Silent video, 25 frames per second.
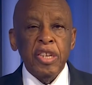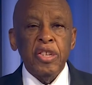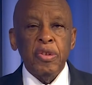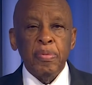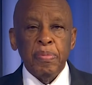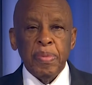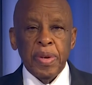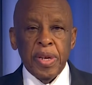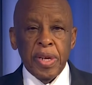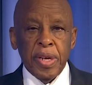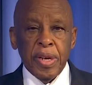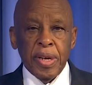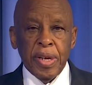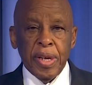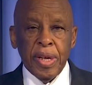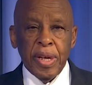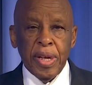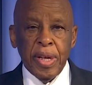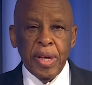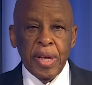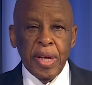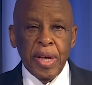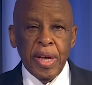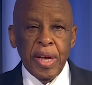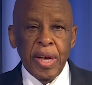me
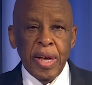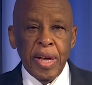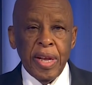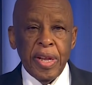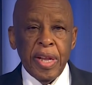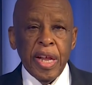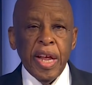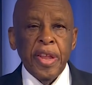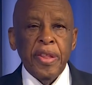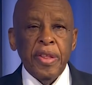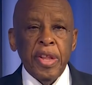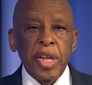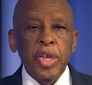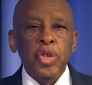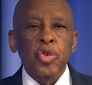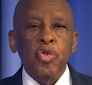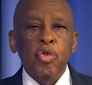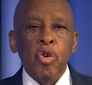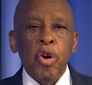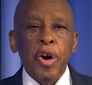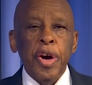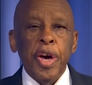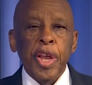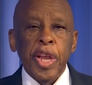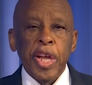that this
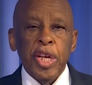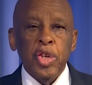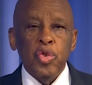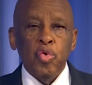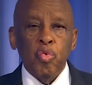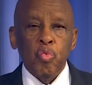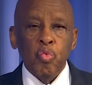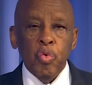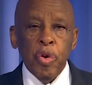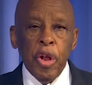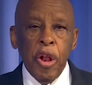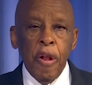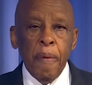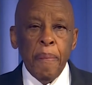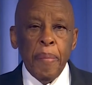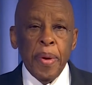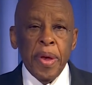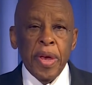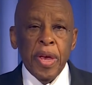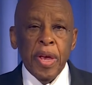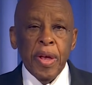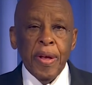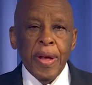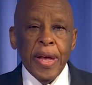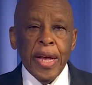Congress will
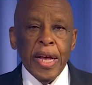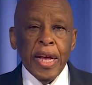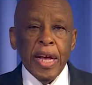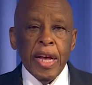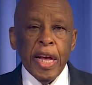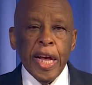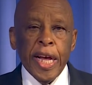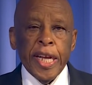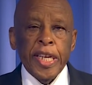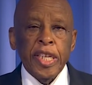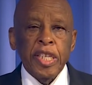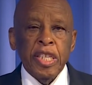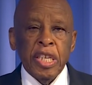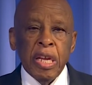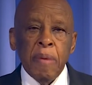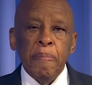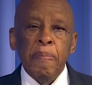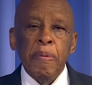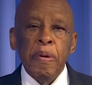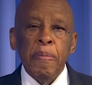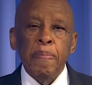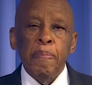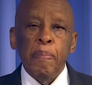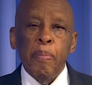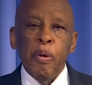be a
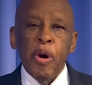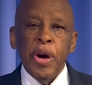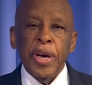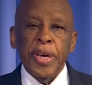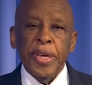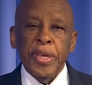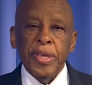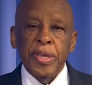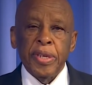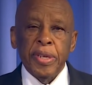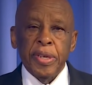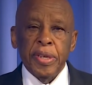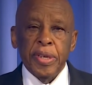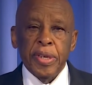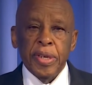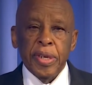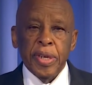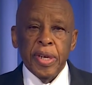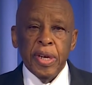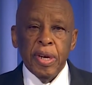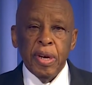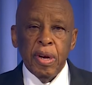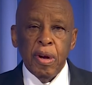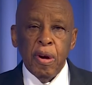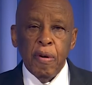tipping point
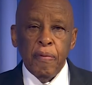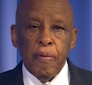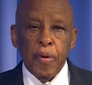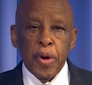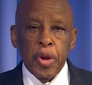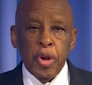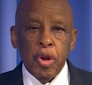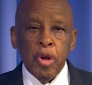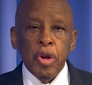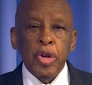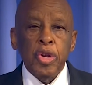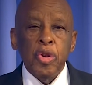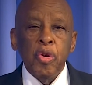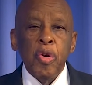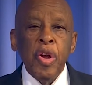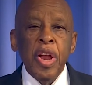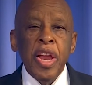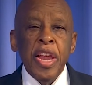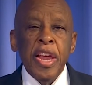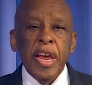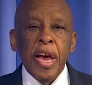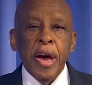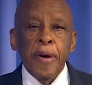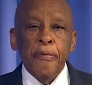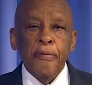for not
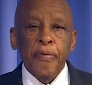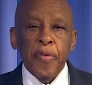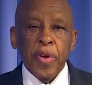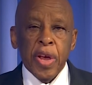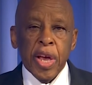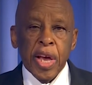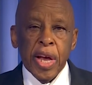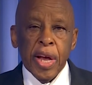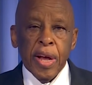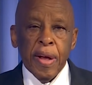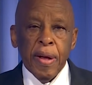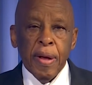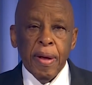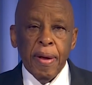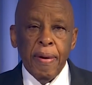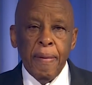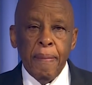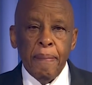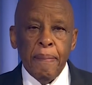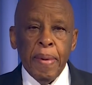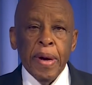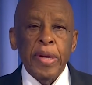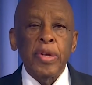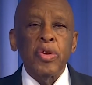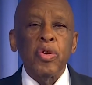only Africa,
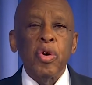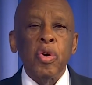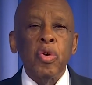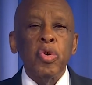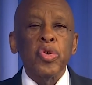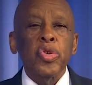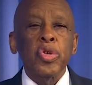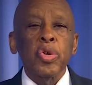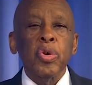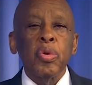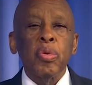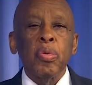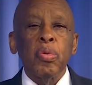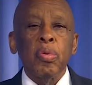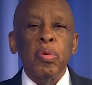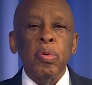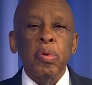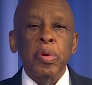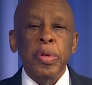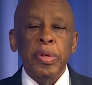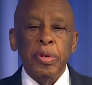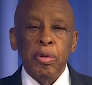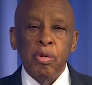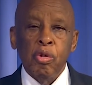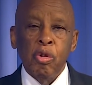but also
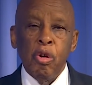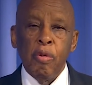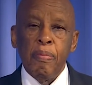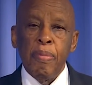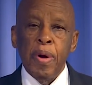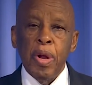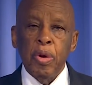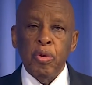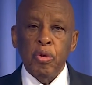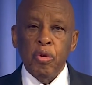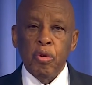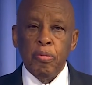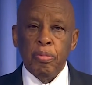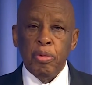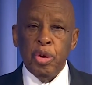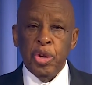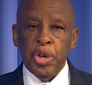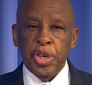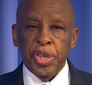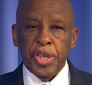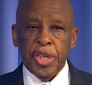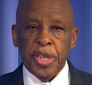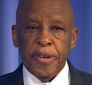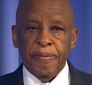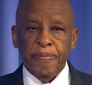the global
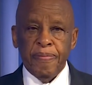community.